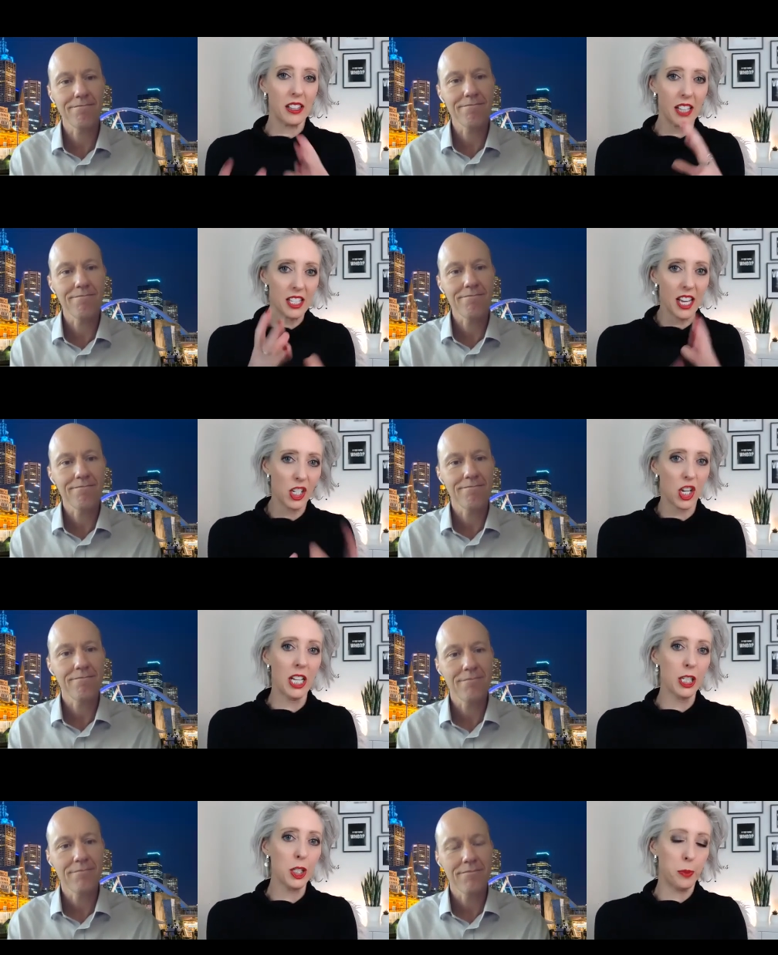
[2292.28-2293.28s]
Speaker 1: there's that
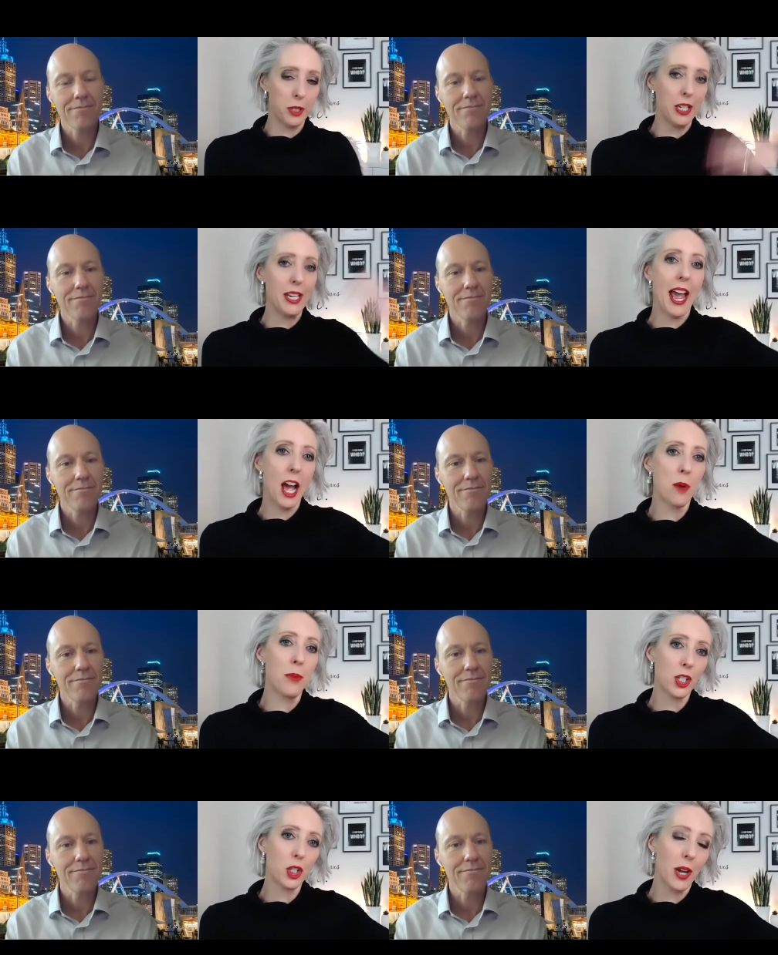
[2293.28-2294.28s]
challenge between how
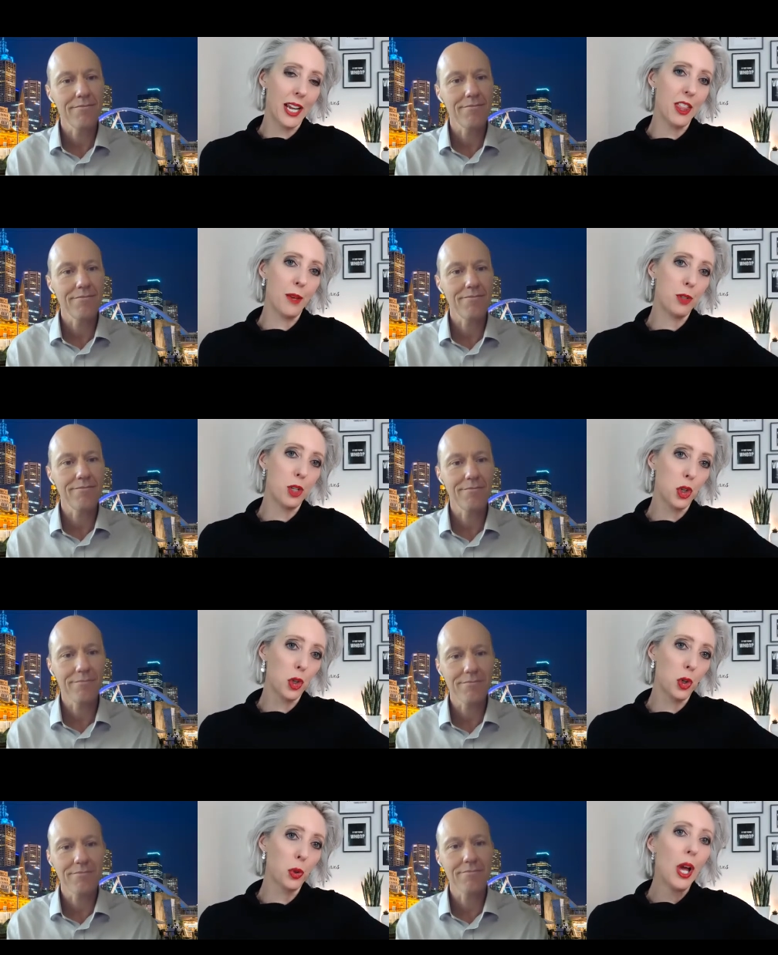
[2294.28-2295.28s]
much do I get them to
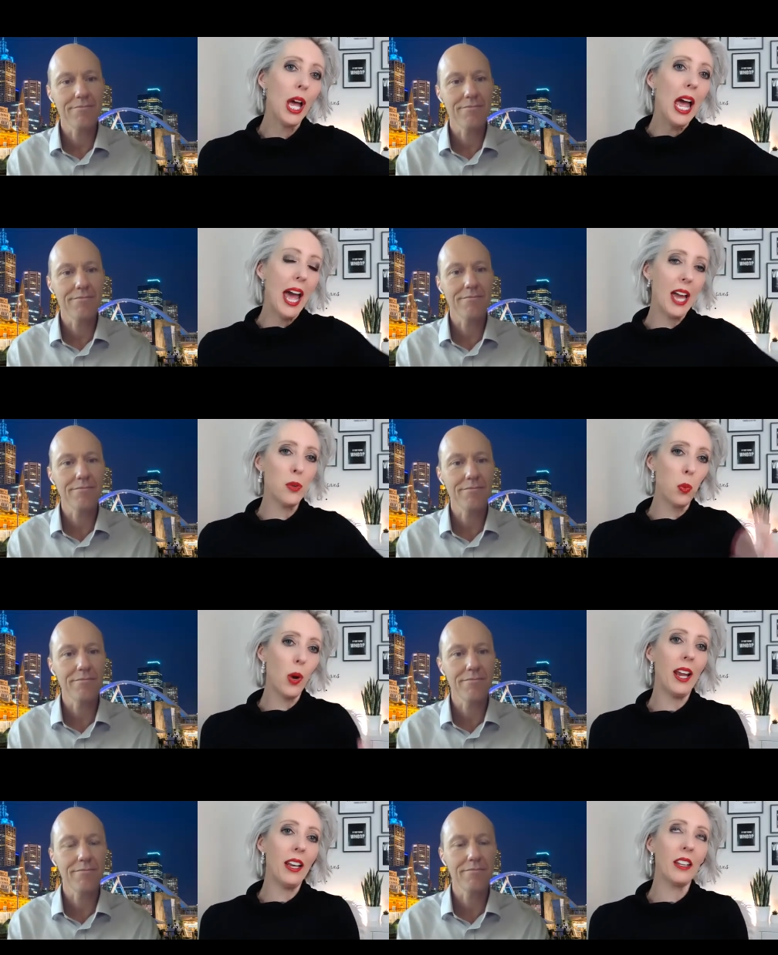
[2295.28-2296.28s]
do and
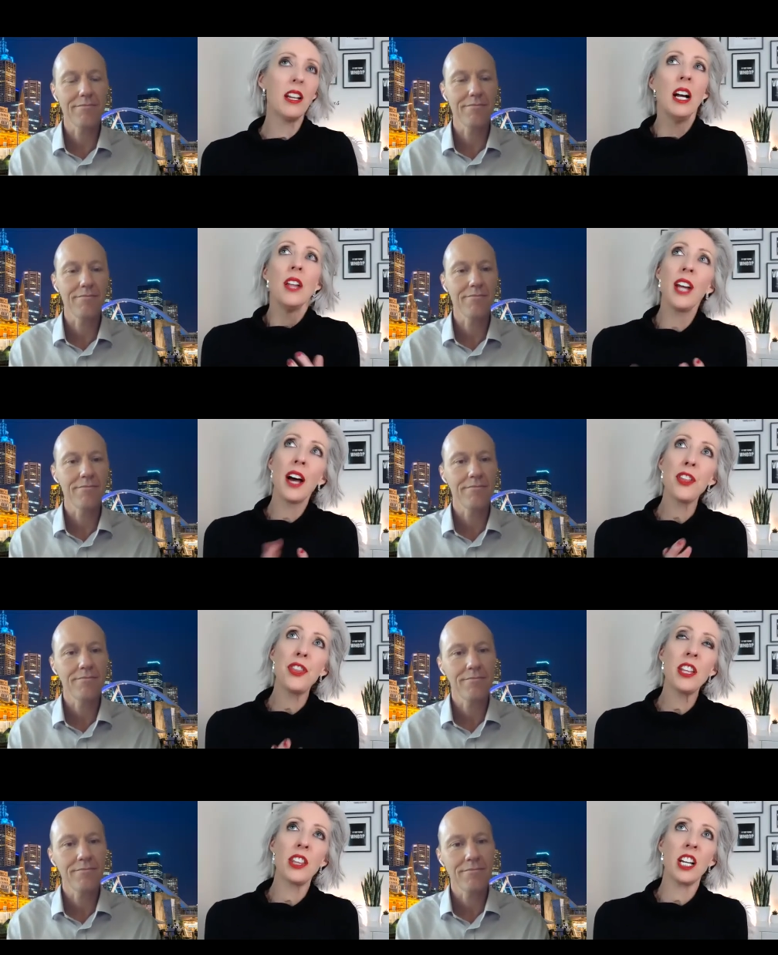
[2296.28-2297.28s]
when. The other
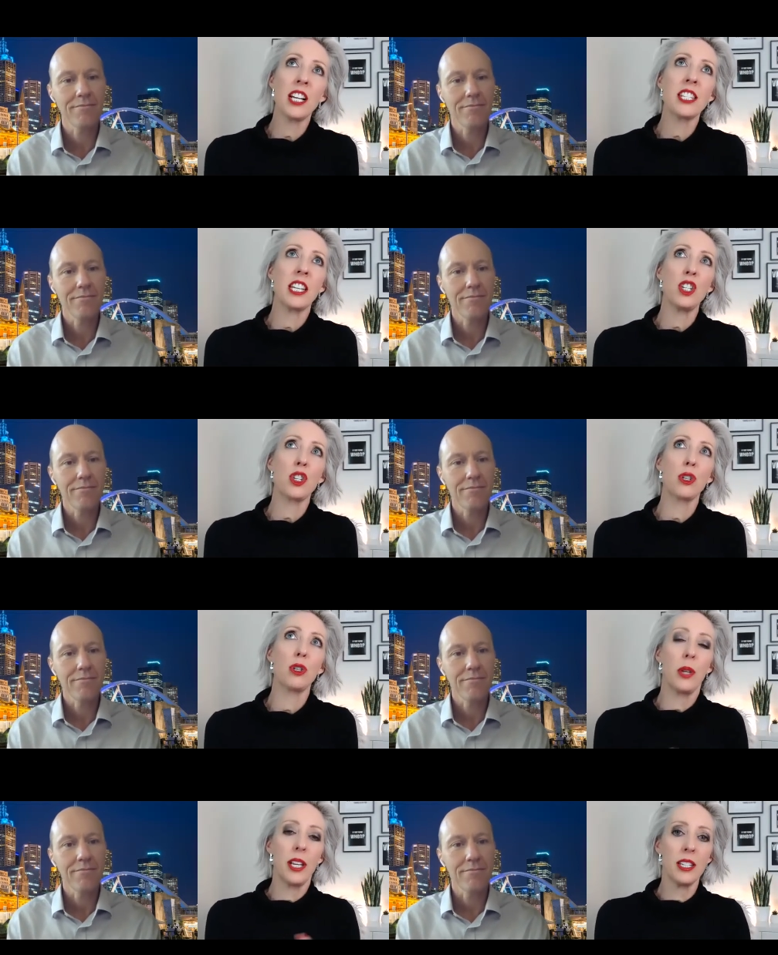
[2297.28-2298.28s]
thing that I see too
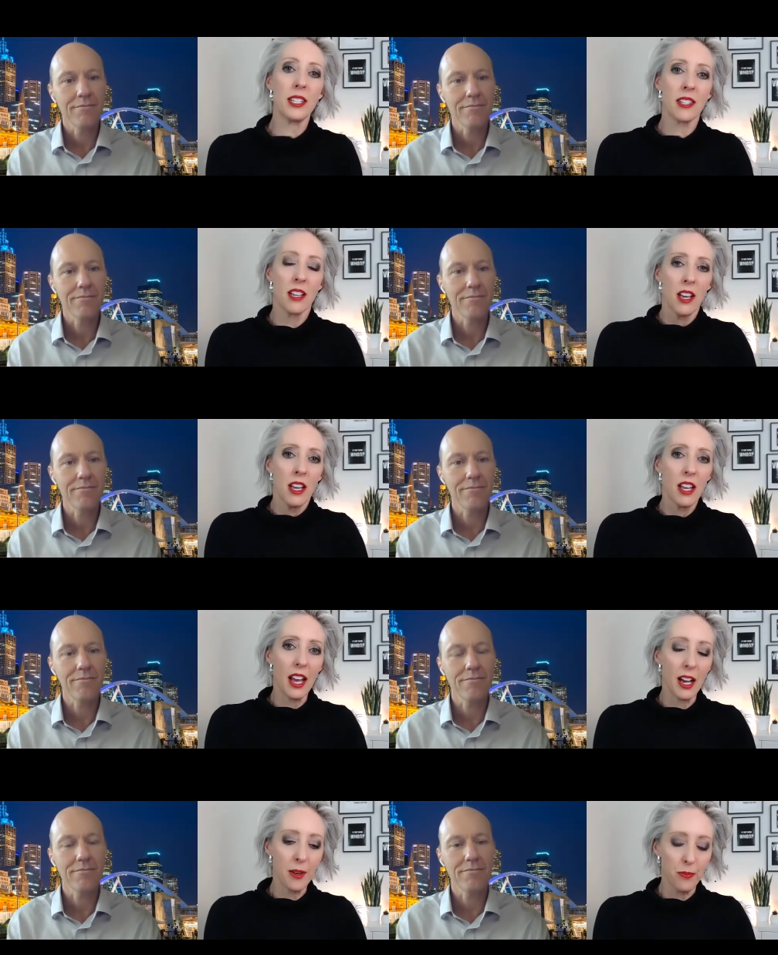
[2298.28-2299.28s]
is
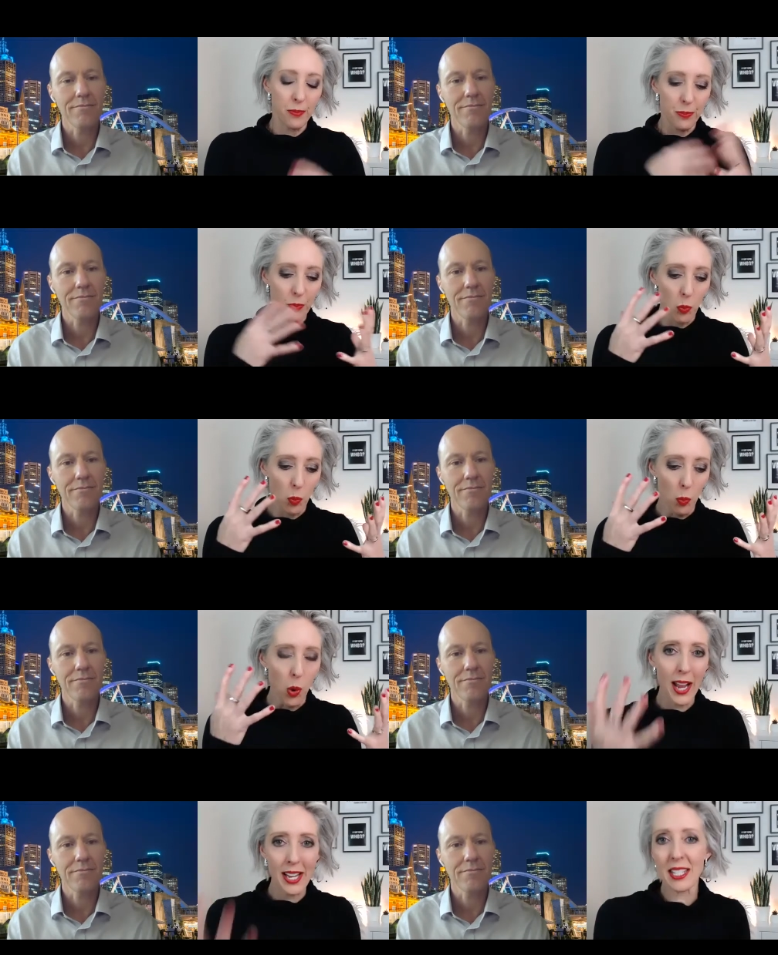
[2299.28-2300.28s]
um,
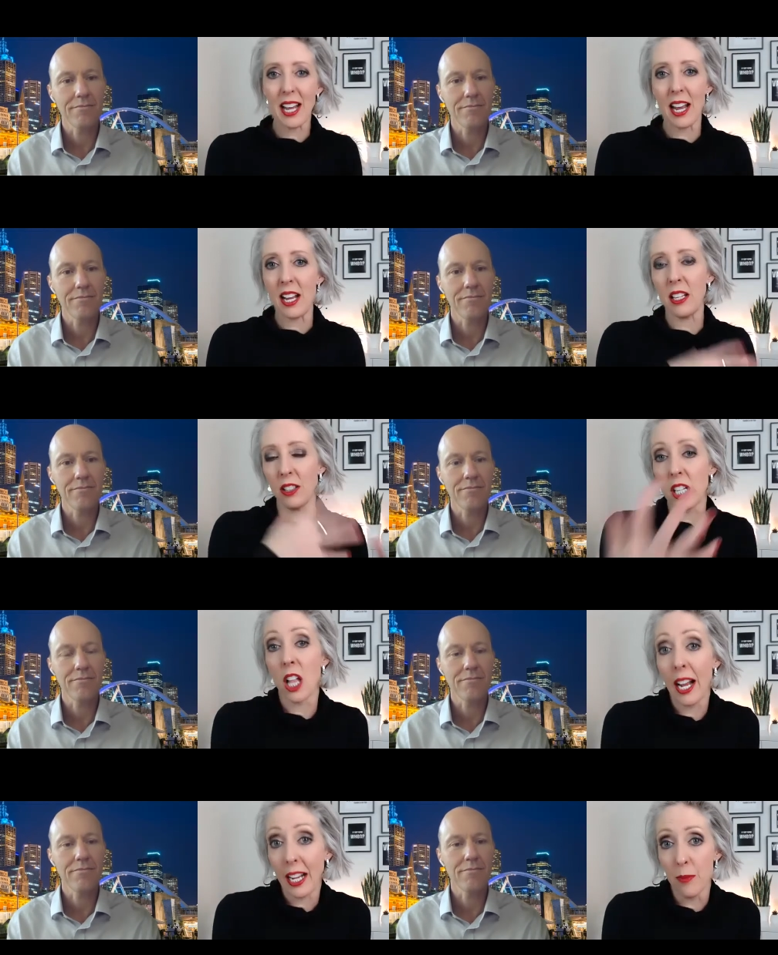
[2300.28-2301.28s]
where, say, the
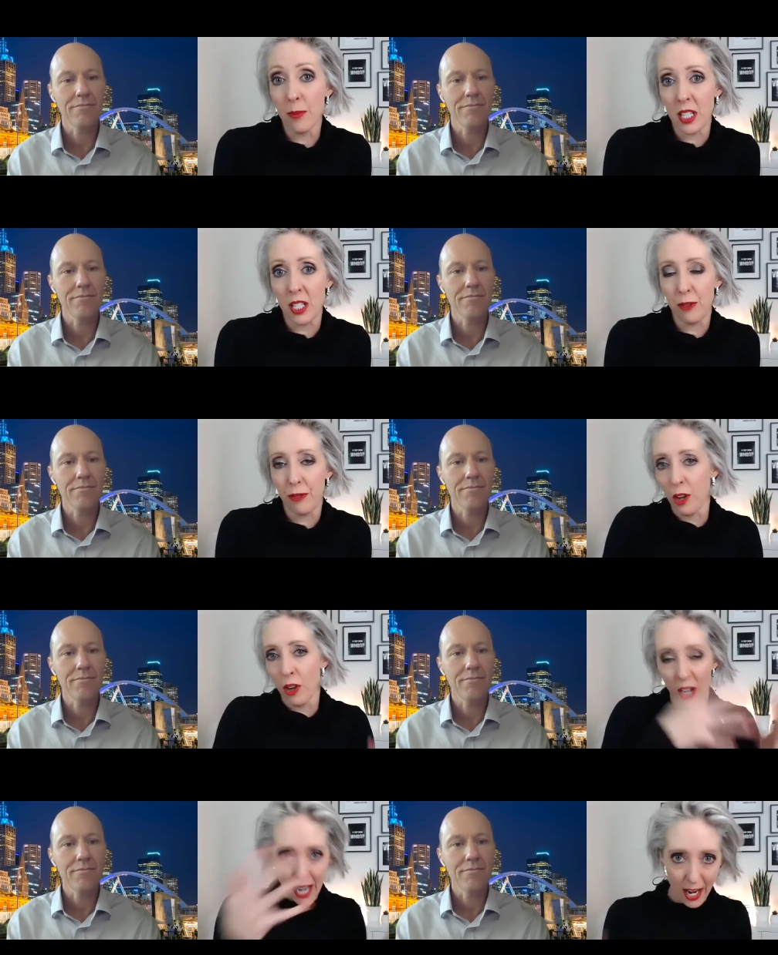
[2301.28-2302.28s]
client comes in for
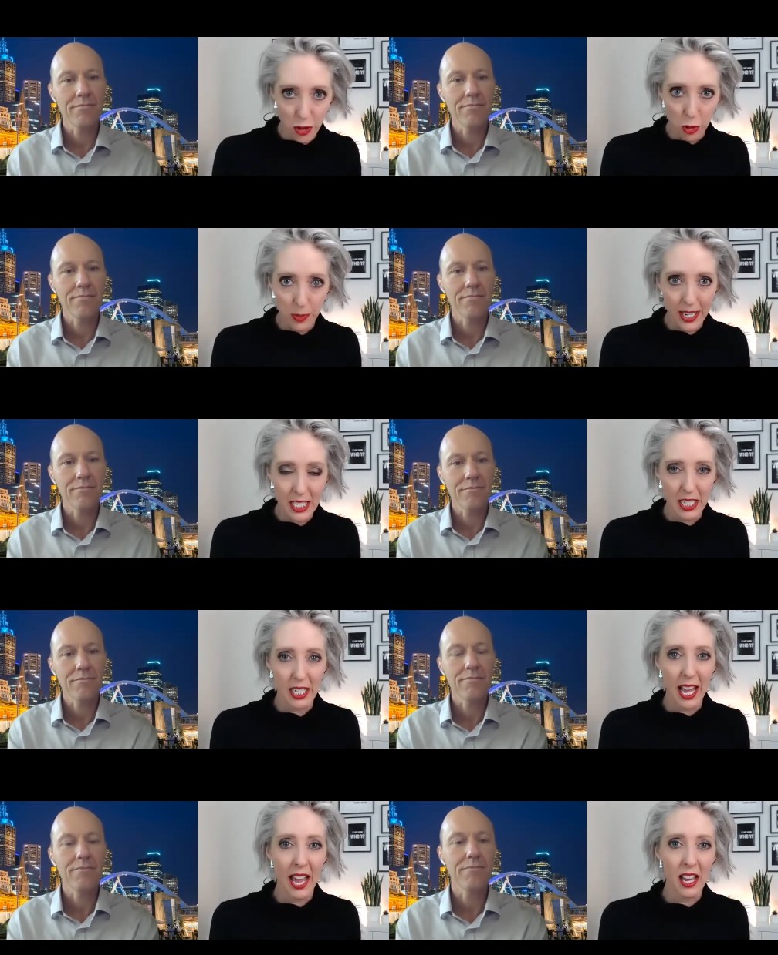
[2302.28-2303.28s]
an annual meeting
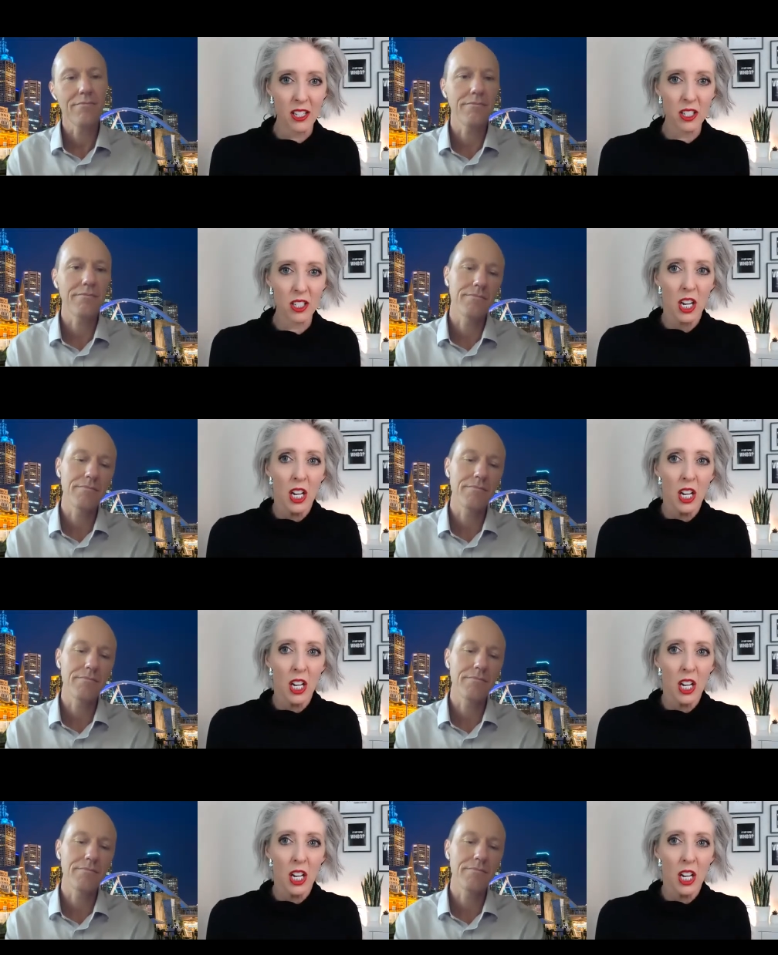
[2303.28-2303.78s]
and